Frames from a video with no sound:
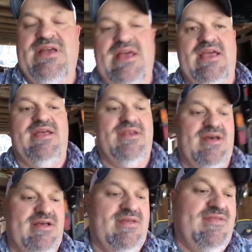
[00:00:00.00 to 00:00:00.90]
And
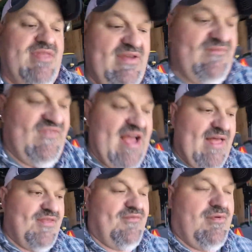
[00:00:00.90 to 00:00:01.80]
then
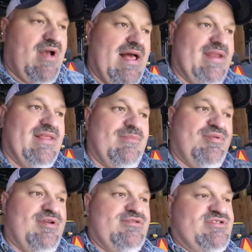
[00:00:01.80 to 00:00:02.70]
find the variety that
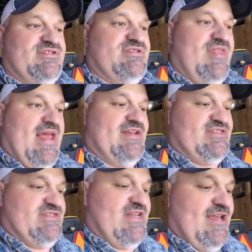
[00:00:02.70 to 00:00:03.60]
produces that
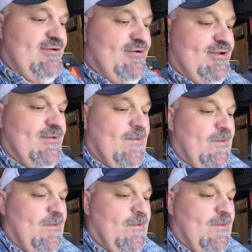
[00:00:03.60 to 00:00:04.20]
standard,